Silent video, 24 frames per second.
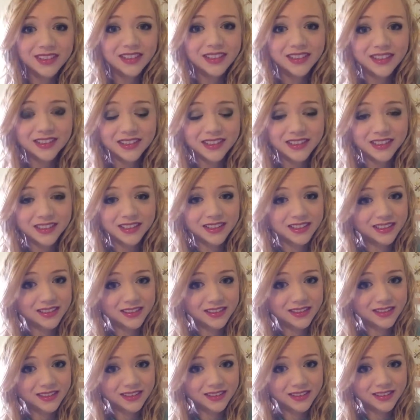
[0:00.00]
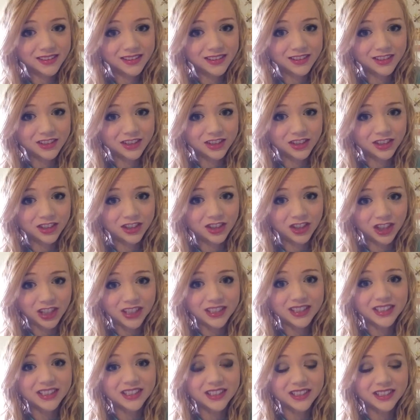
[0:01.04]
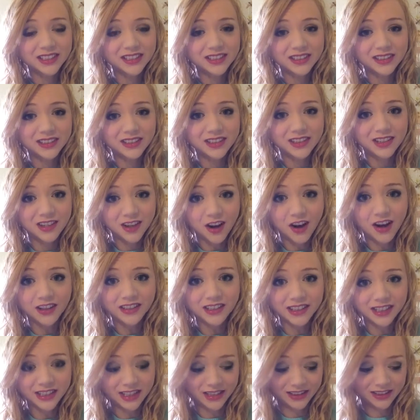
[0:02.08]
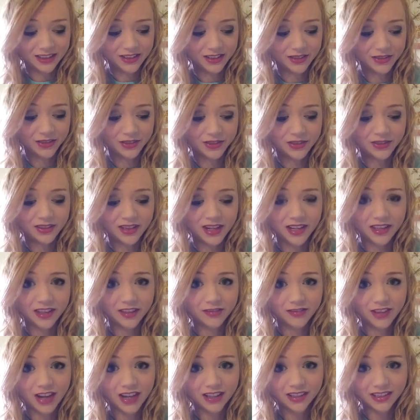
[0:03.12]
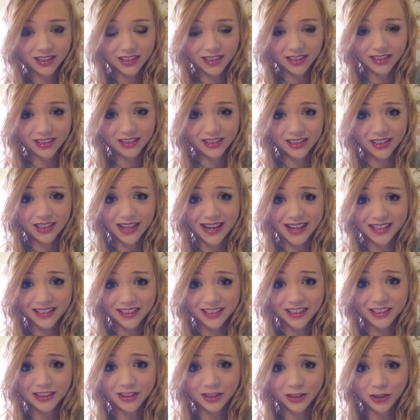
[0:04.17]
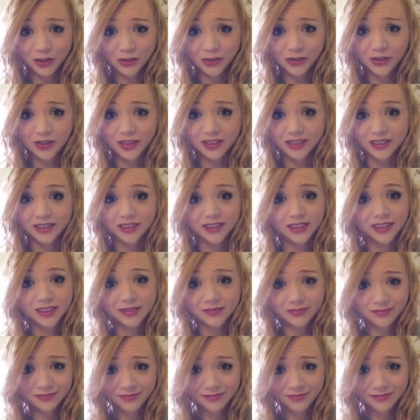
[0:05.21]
It's just nonsensical, and the fact that it's lasted so long is